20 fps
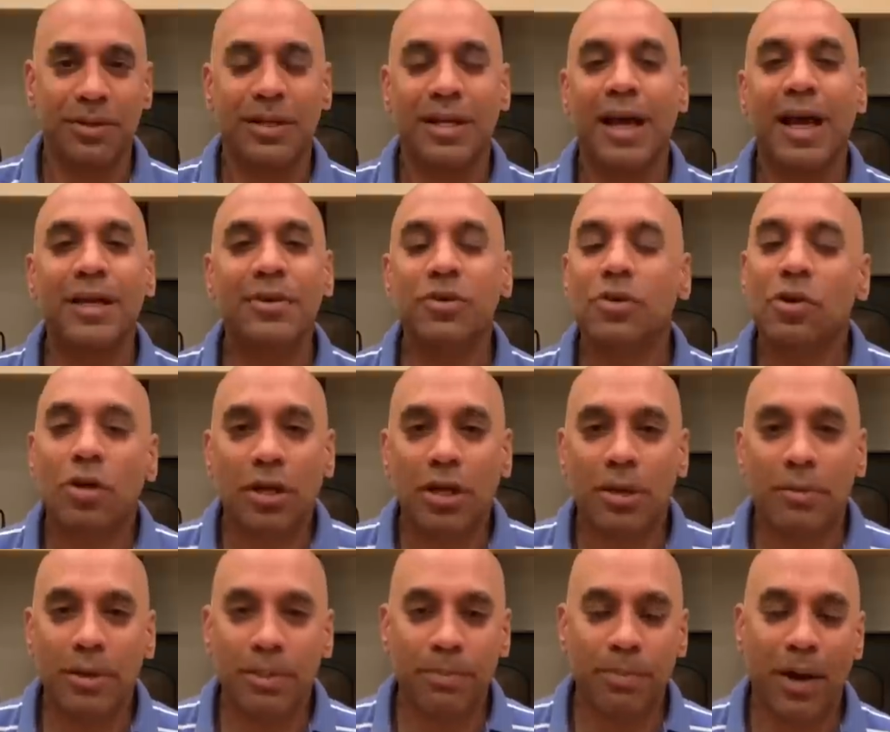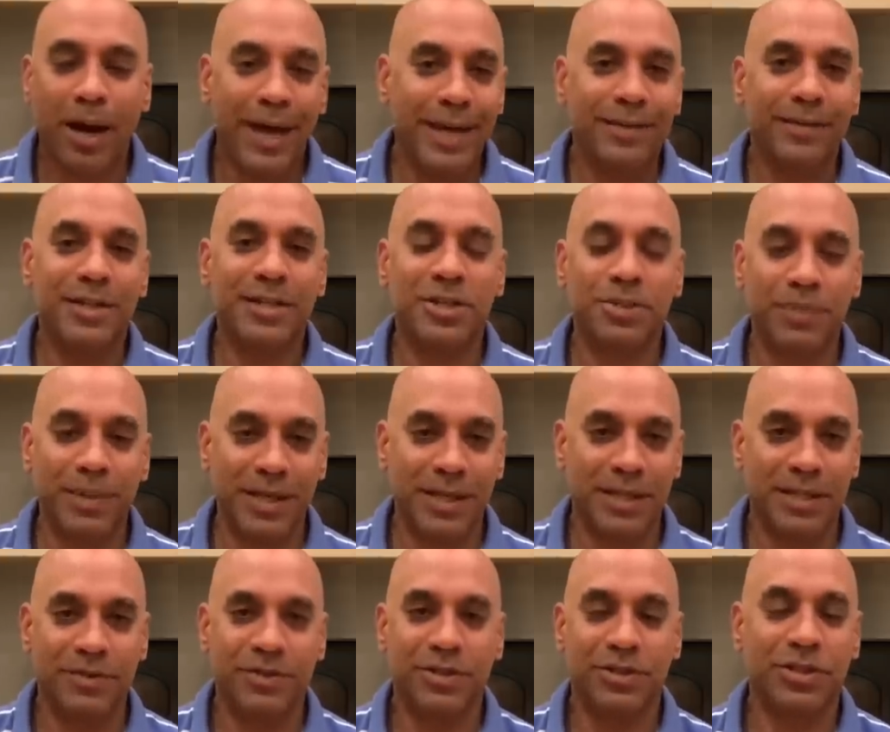And you're not going to be buying these
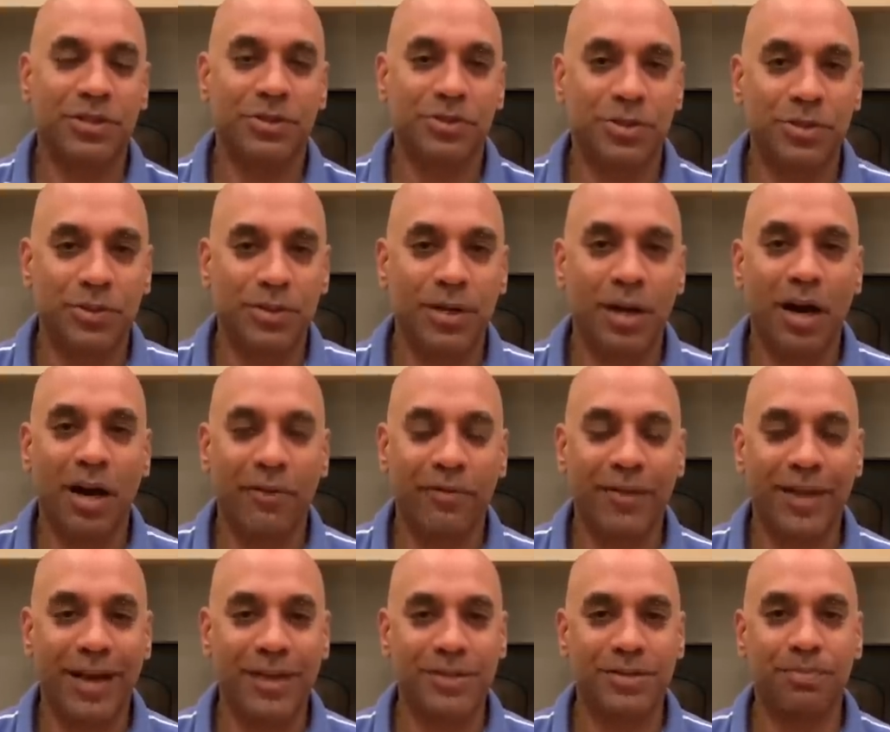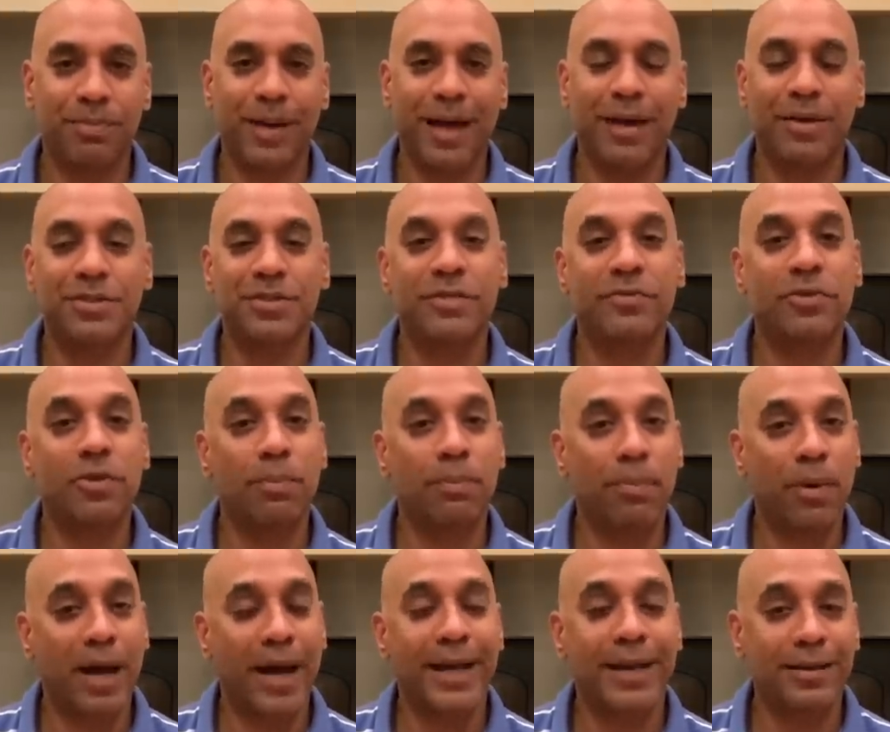speakers for £2,000-2,500. If you're
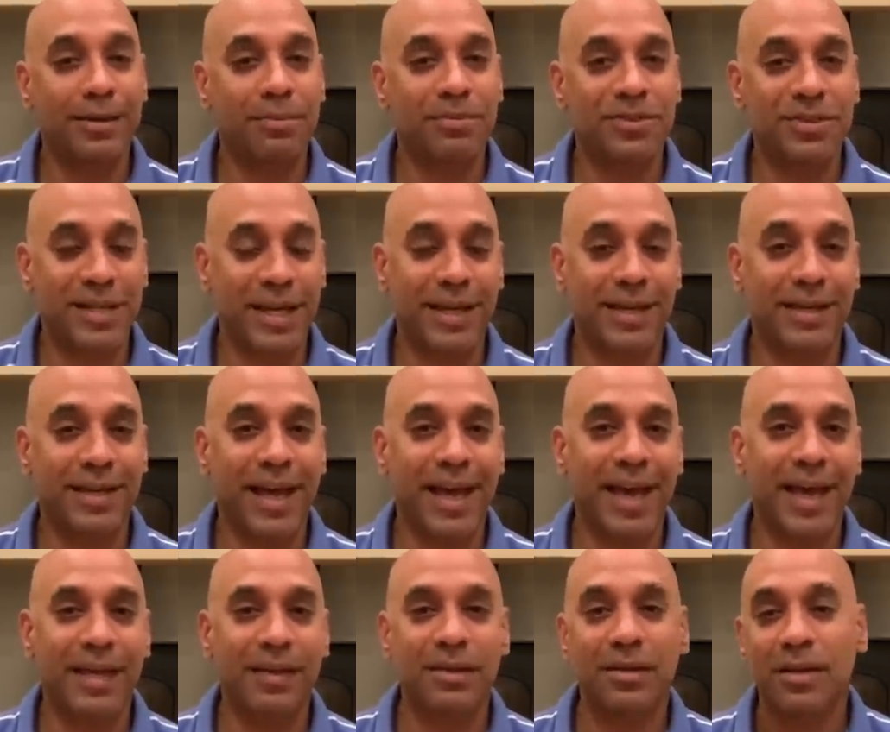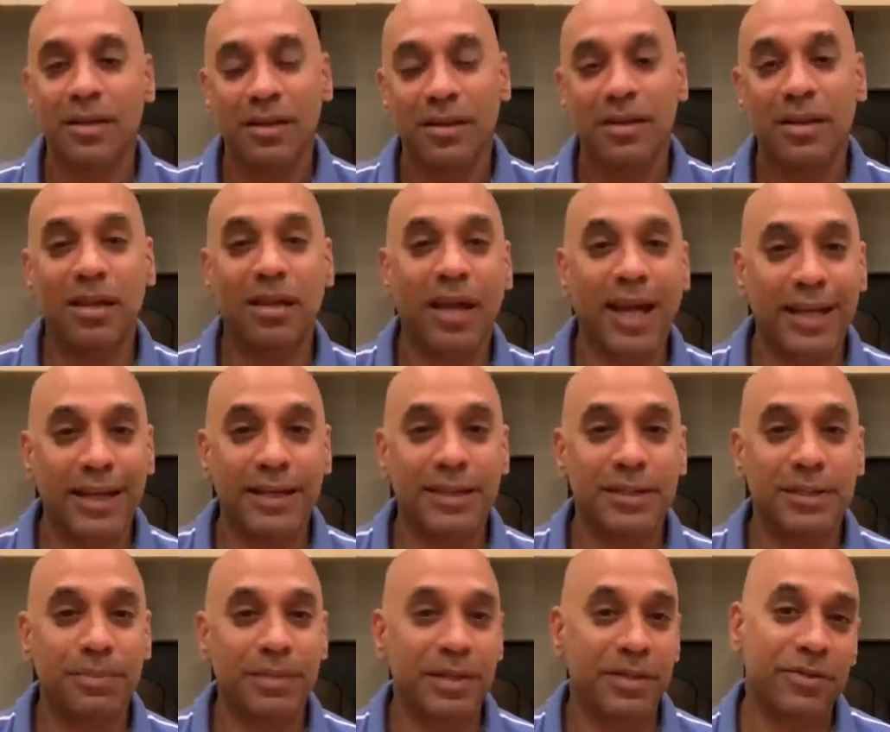buying them secondhand, they're likely to
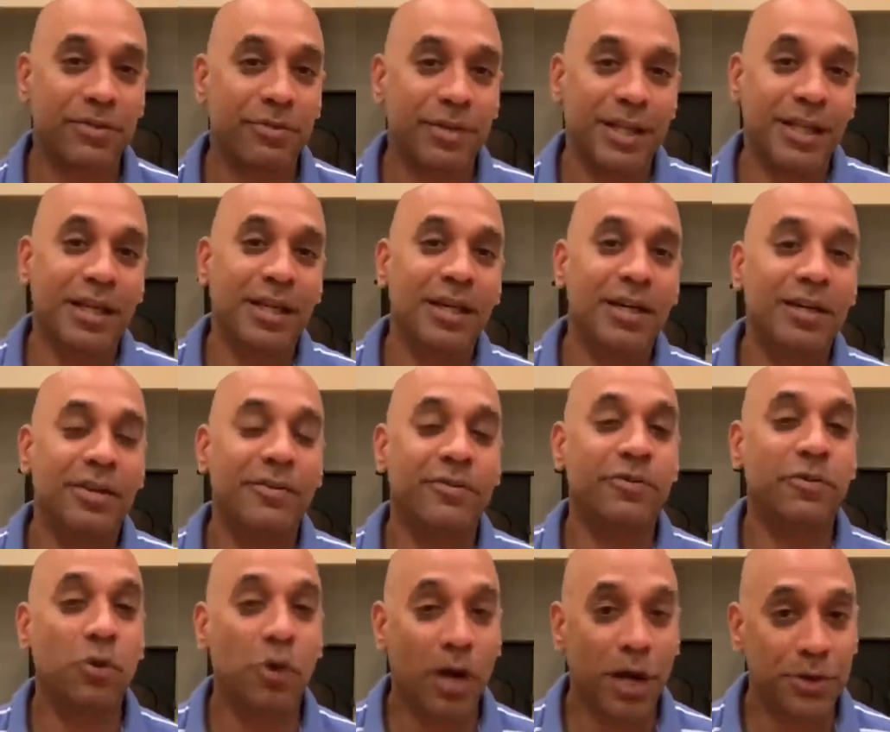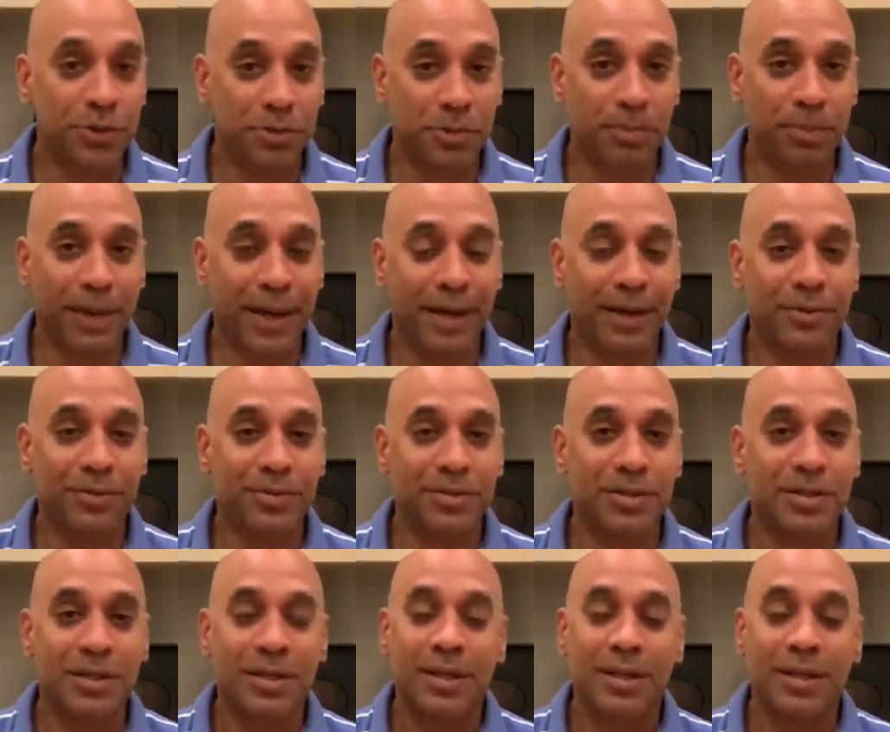be £300-400.